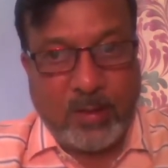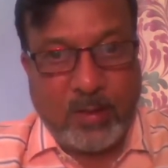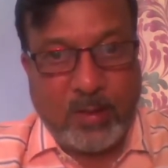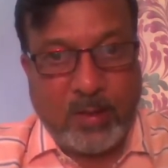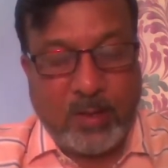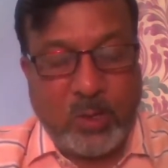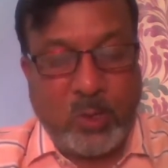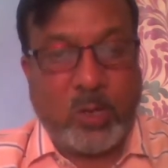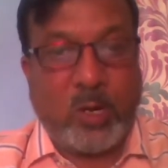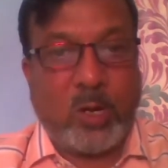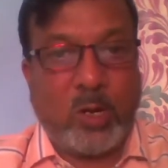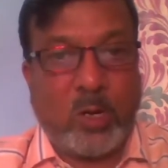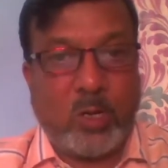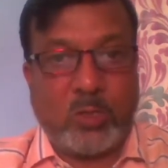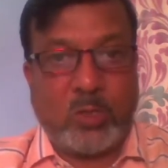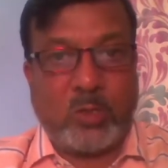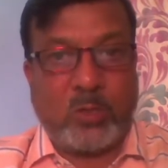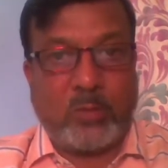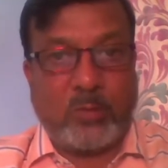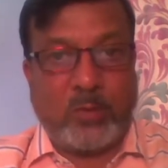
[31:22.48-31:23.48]
You can
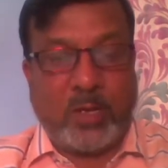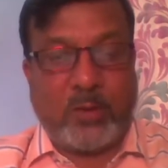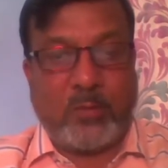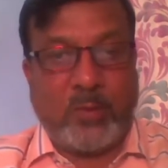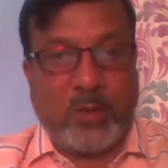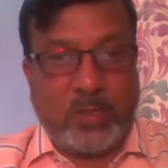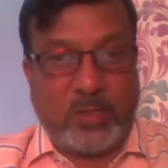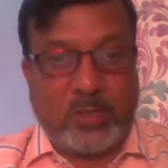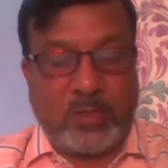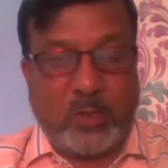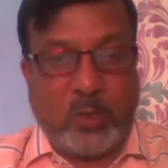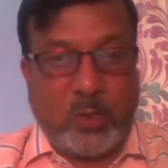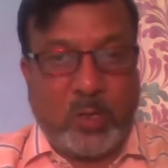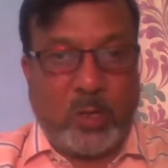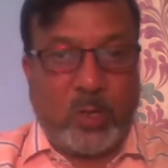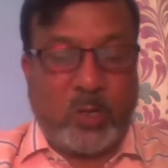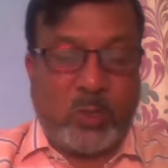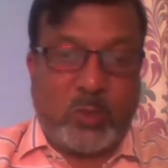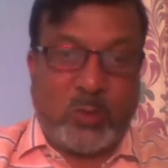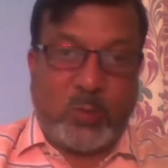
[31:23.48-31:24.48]
also request, you
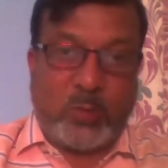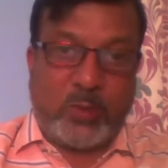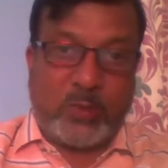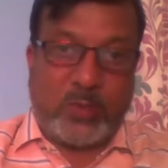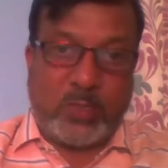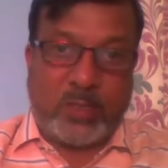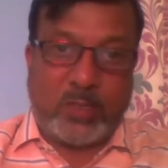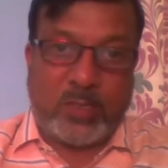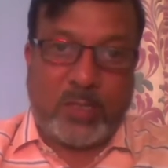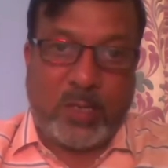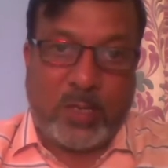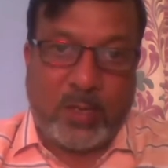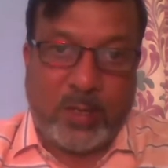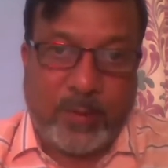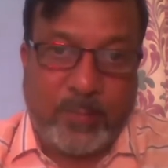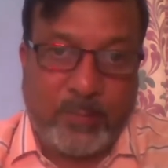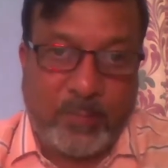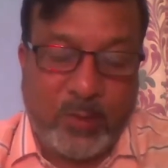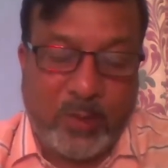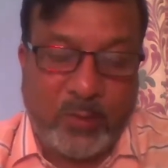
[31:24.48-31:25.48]
can also visit
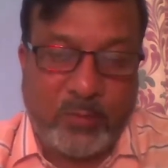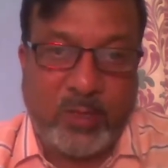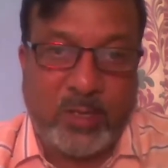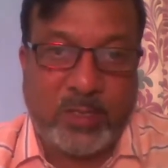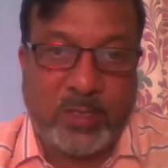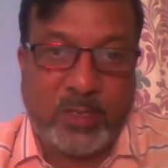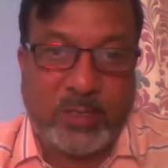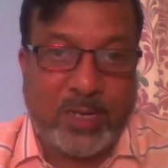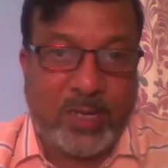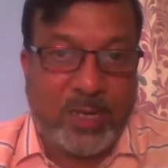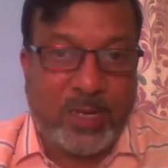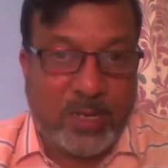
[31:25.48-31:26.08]
if there's